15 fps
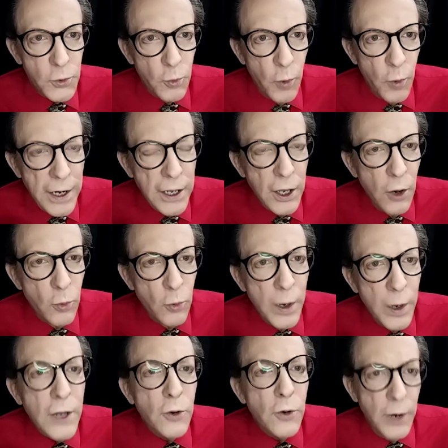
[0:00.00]
radio
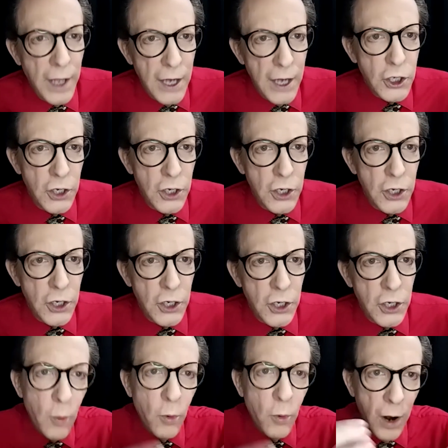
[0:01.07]
recreations and
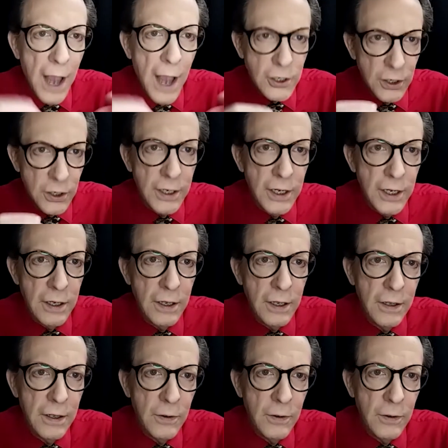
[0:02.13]
what we're actually